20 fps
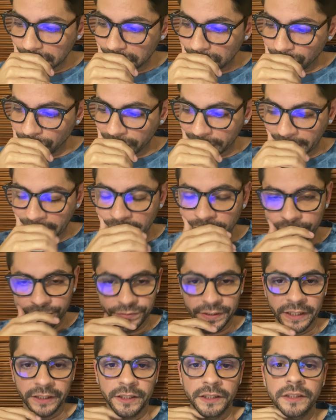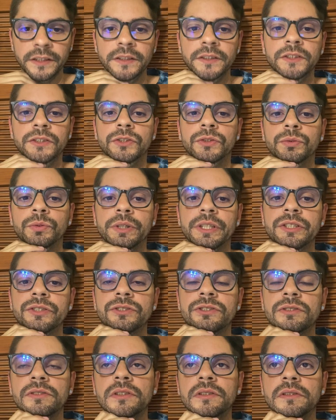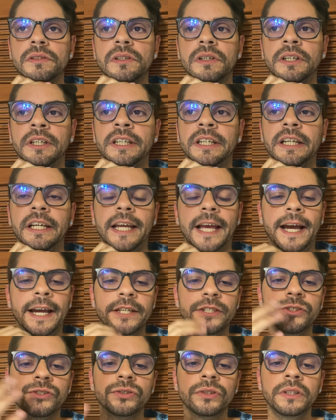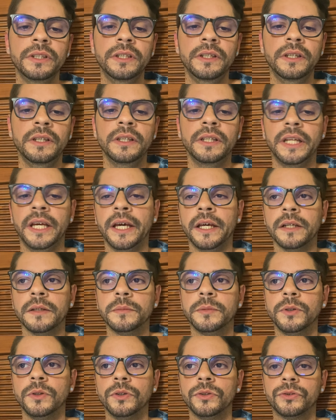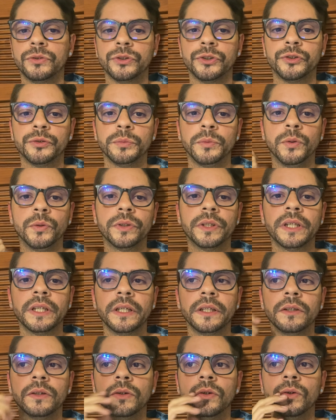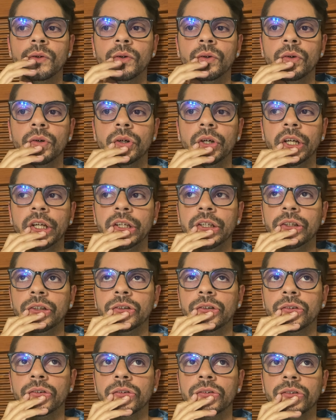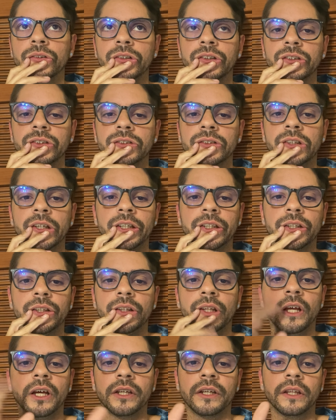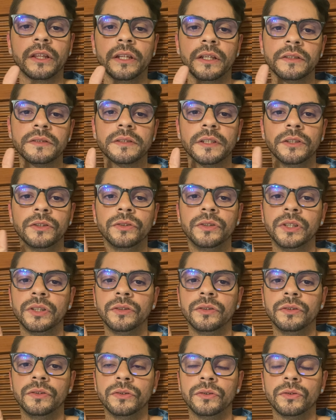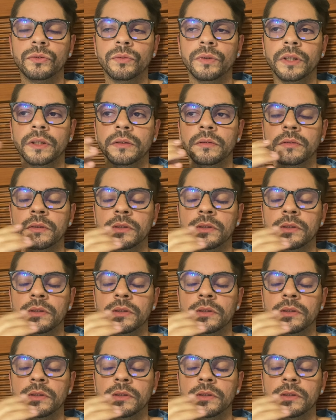when I finally switch, I usually eat edibles or smoke it, or there's like a lot of things that you can do with